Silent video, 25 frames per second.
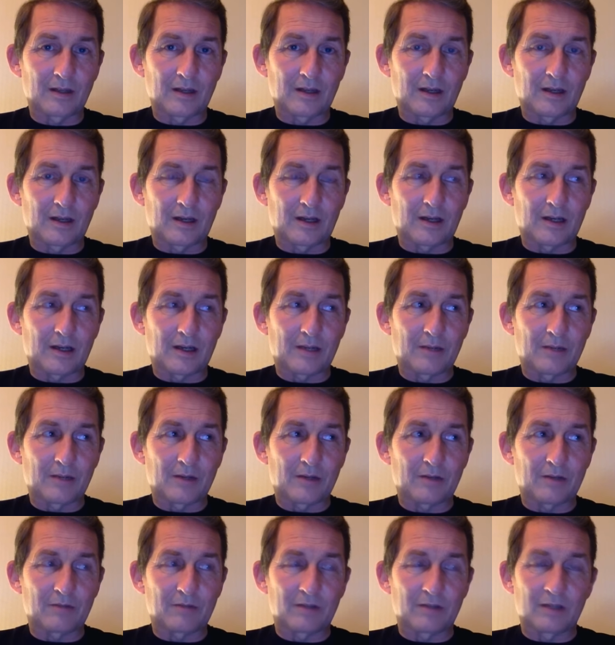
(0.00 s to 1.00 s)
And I'm
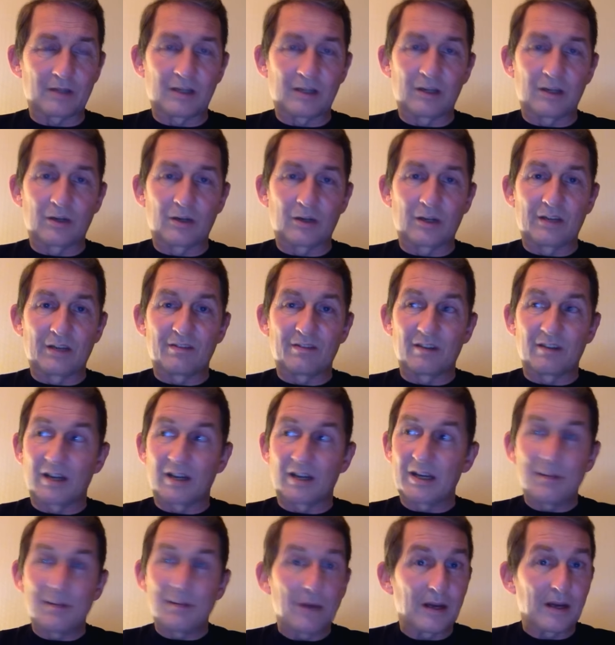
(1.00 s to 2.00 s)
not really looking for
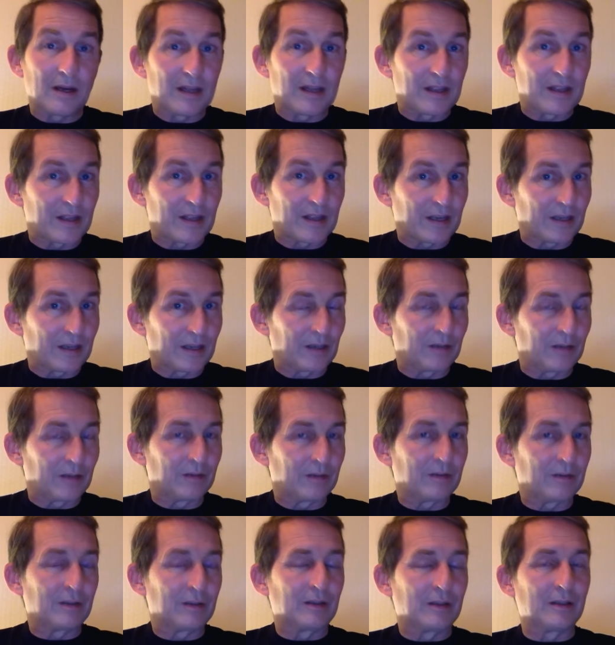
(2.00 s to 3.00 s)
any money, thank you.
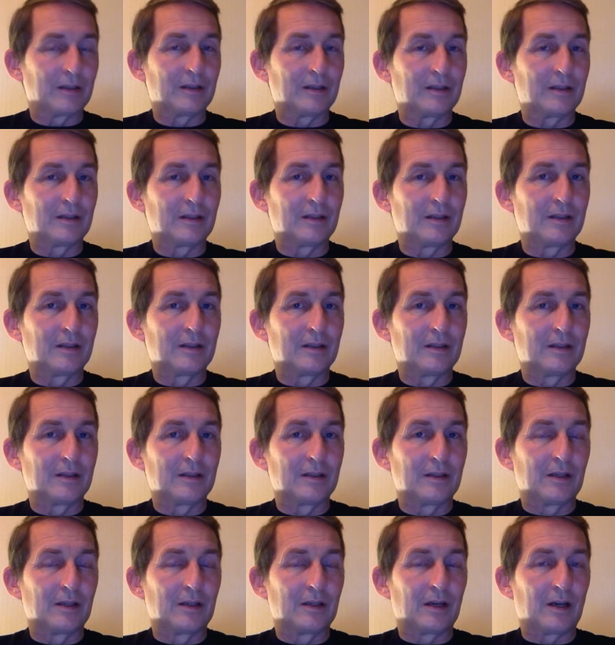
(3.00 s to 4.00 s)

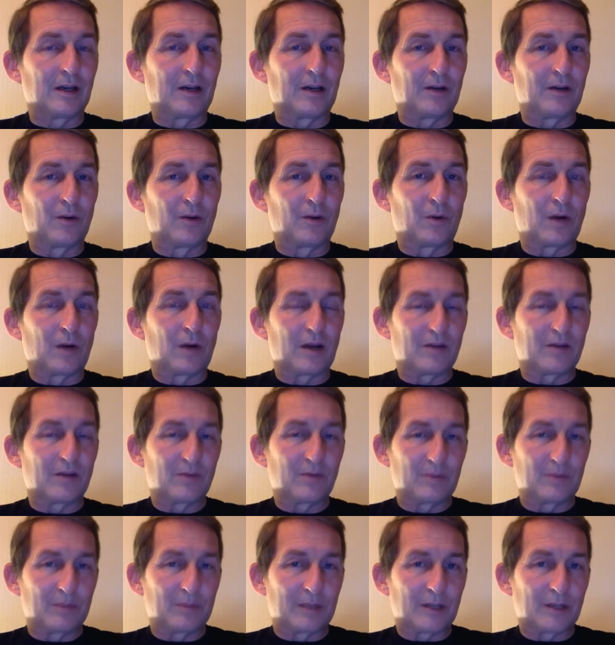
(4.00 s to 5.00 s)
And nor have we
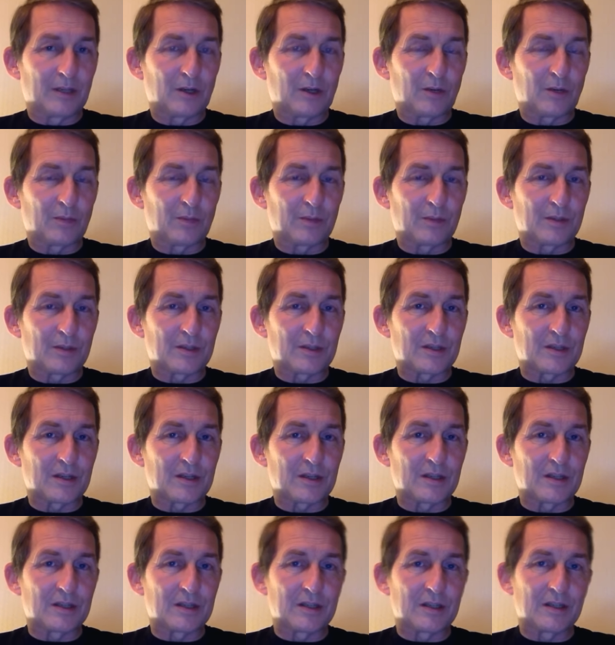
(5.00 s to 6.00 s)
been
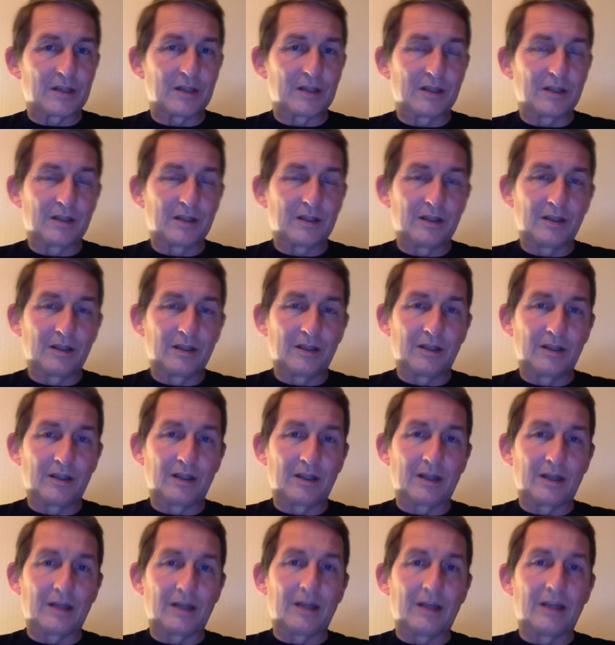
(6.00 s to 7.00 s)
compensated in
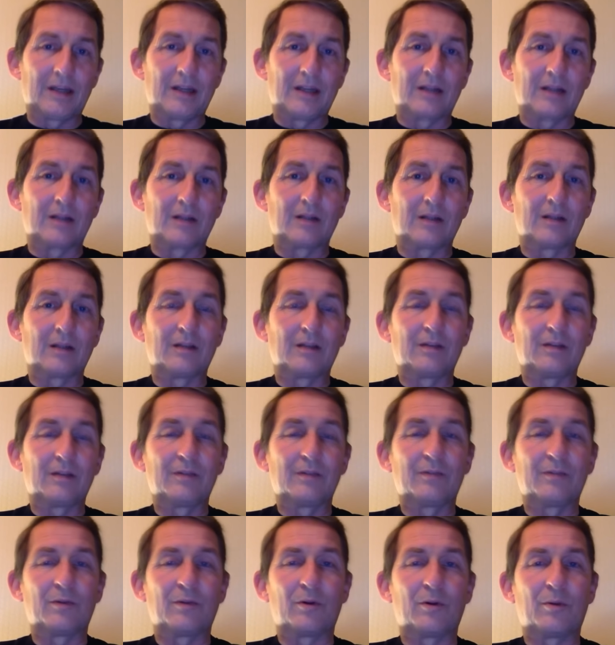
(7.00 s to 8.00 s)
any legal
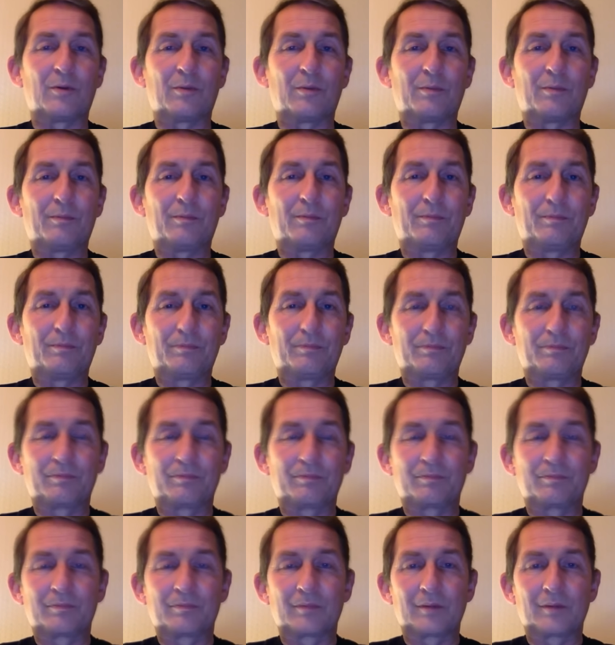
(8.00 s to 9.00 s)
form
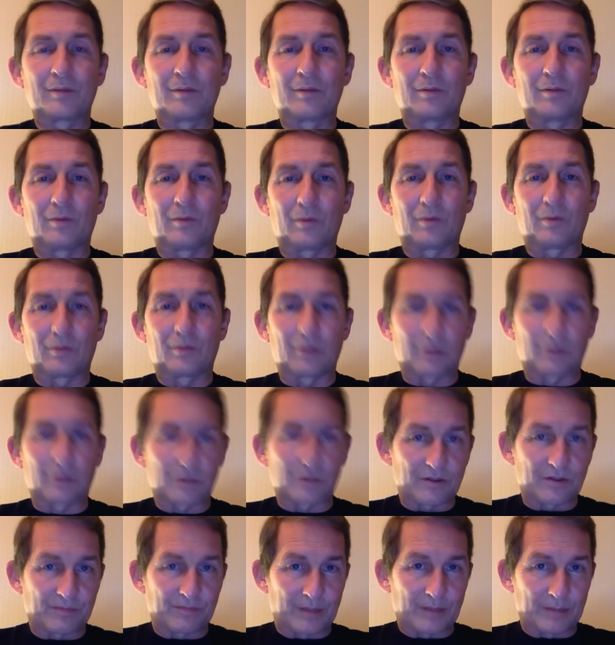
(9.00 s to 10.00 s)
for the loss
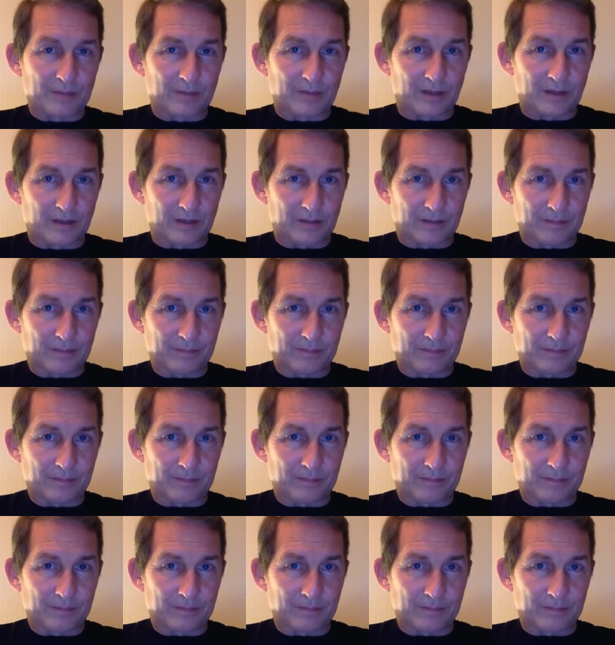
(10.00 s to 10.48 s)
of my brother.